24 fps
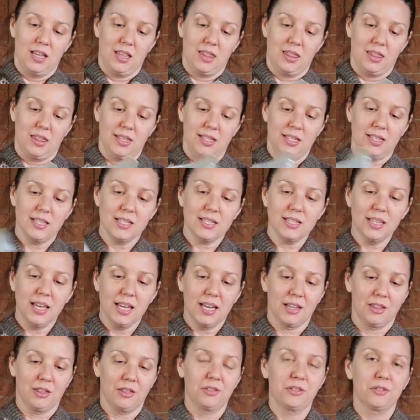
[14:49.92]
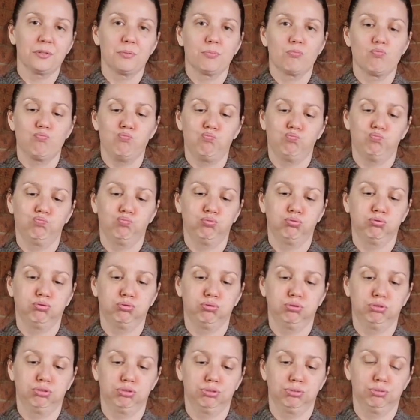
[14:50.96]
This is like
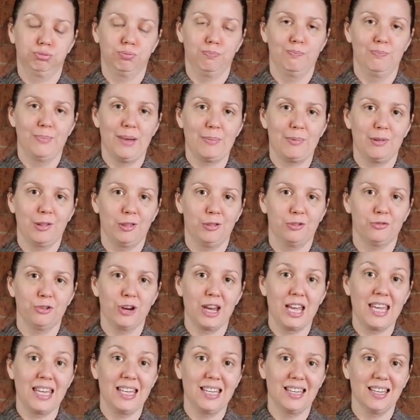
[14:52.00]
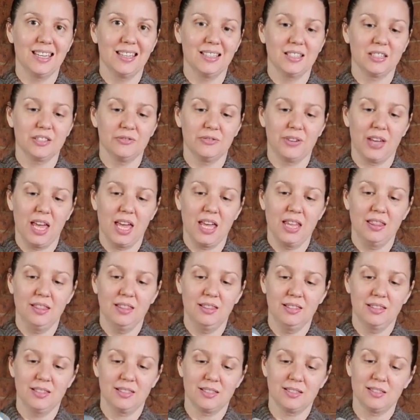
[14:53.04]
maybe 3 years of
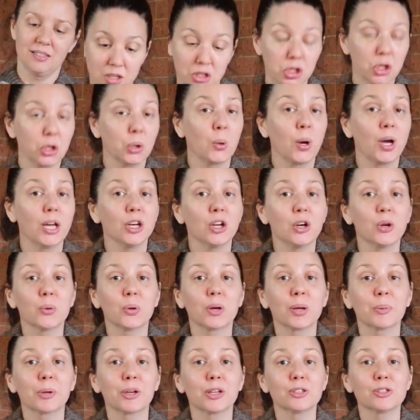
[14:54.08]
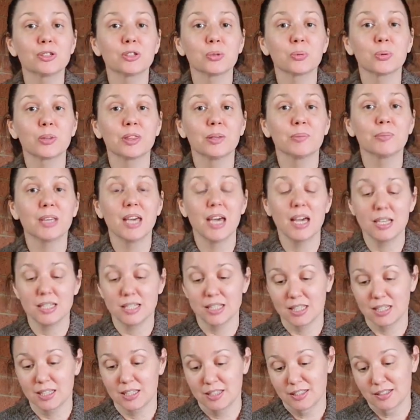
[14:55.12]
ends. Don't quite know what I'm going to do with them
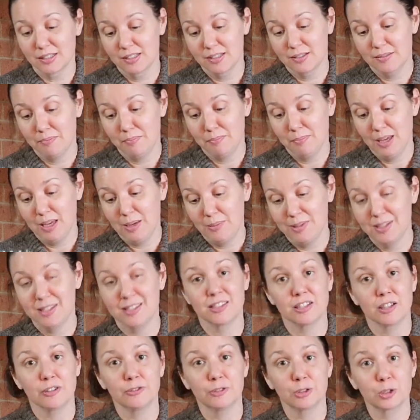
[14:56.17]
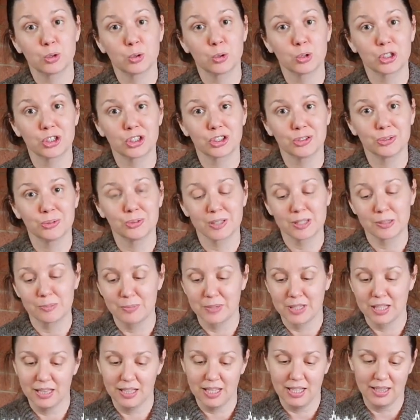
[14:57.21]
yet. maybe stuff a cushion or
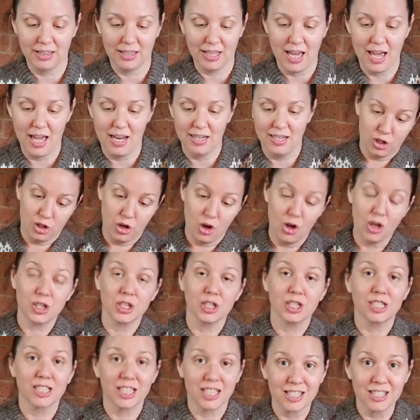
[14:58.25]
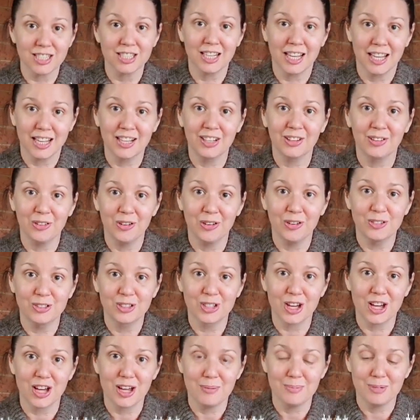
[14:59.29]
something like that. Gosh, it does take a long
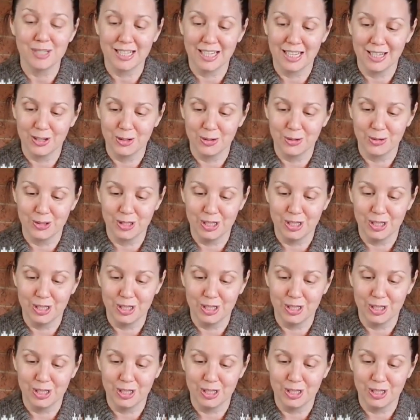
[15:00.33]
time to get a good